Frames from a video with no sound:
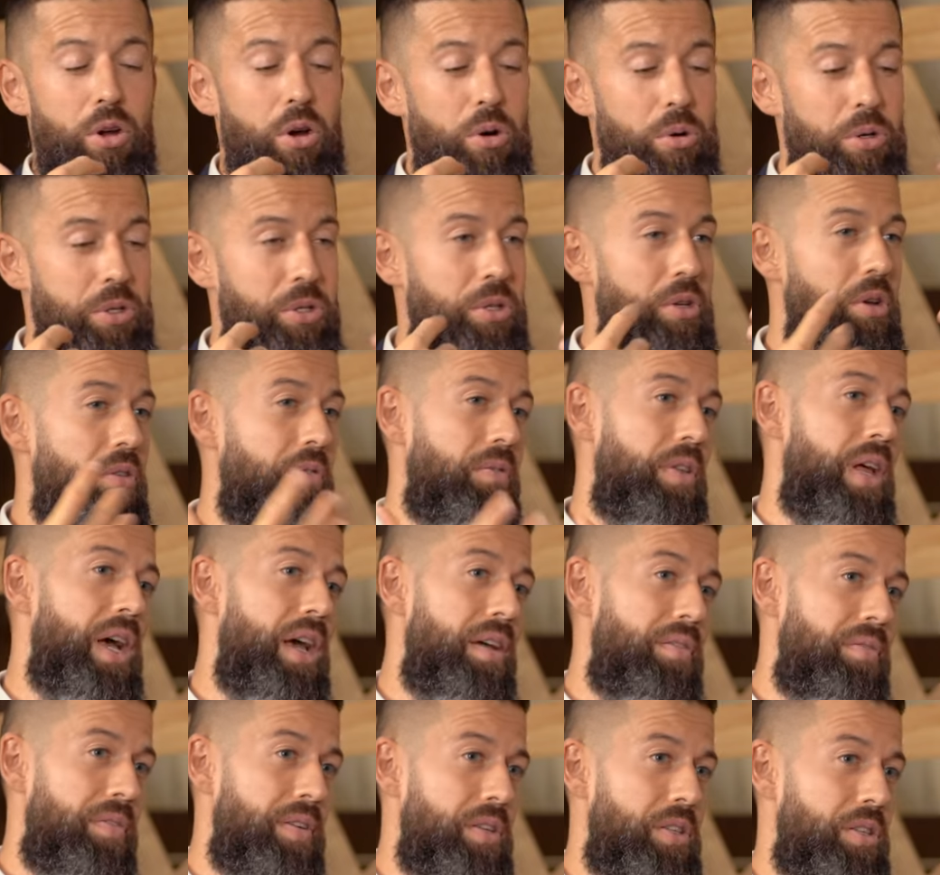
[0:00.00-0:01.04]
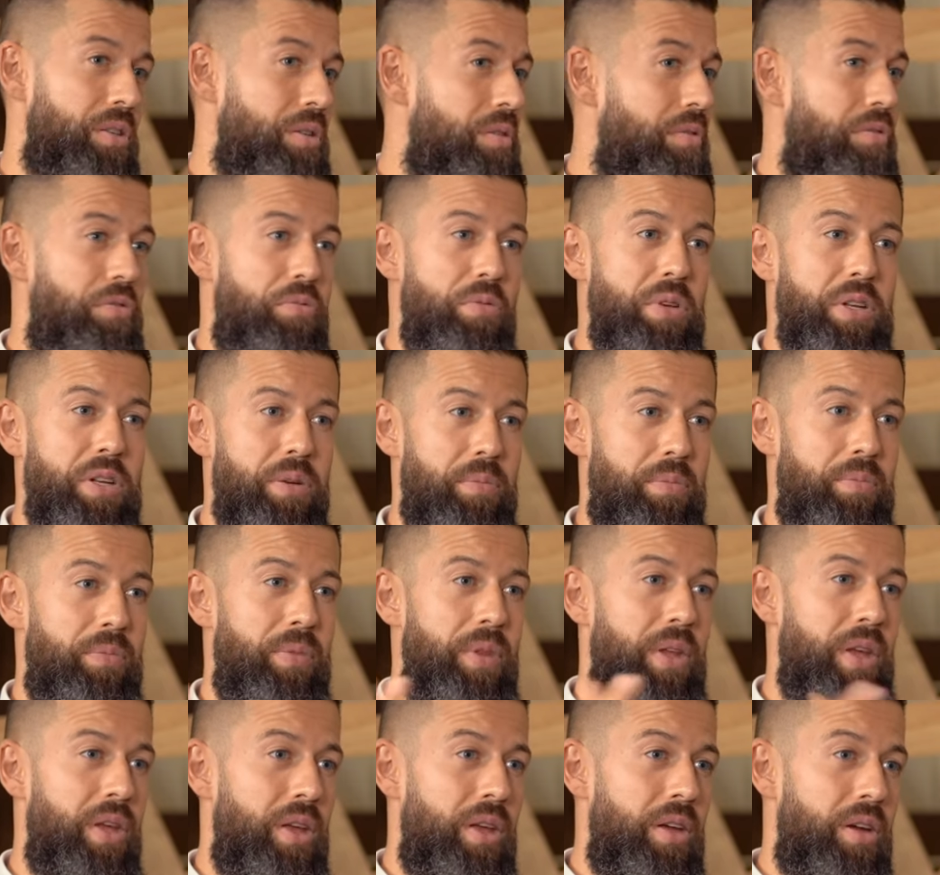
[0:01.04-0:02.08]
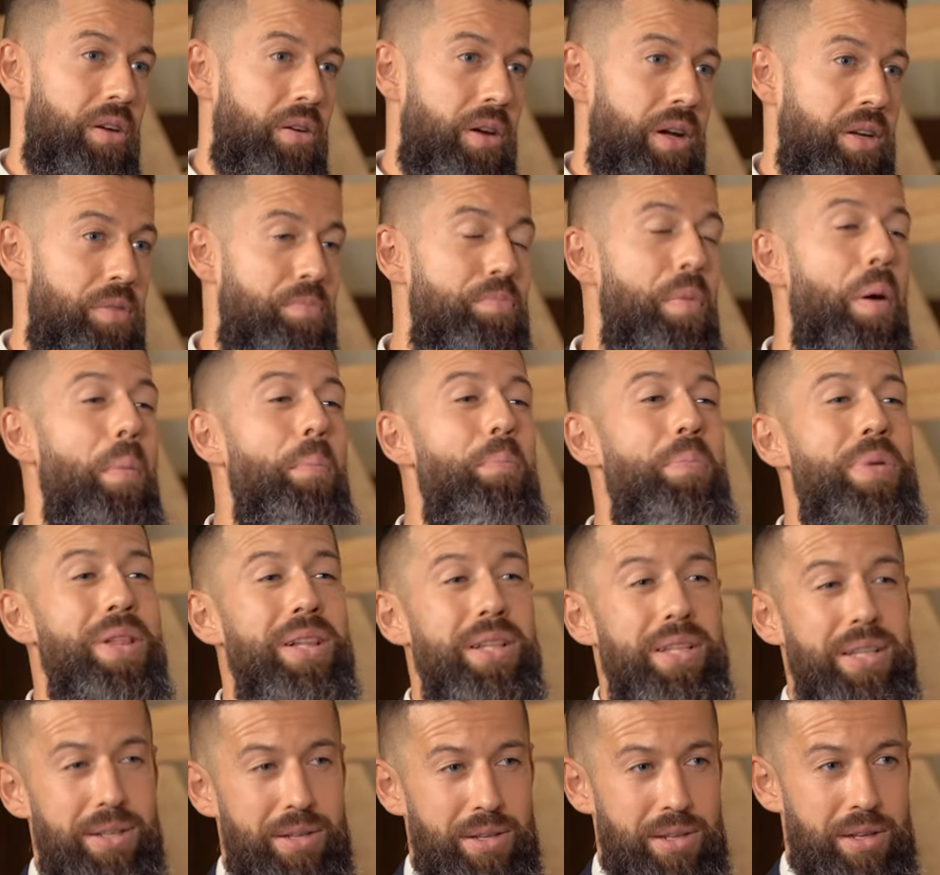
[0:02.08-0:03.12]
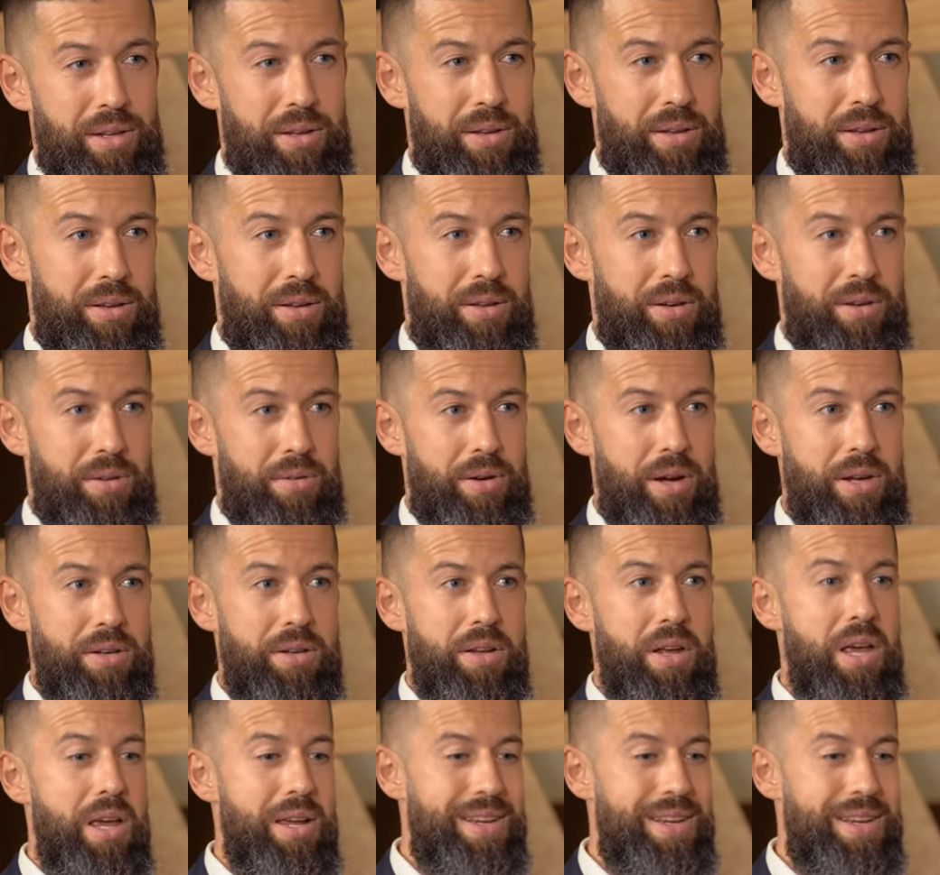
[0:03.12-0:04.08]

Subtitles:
currency of life is freedom, right? Mobility, right?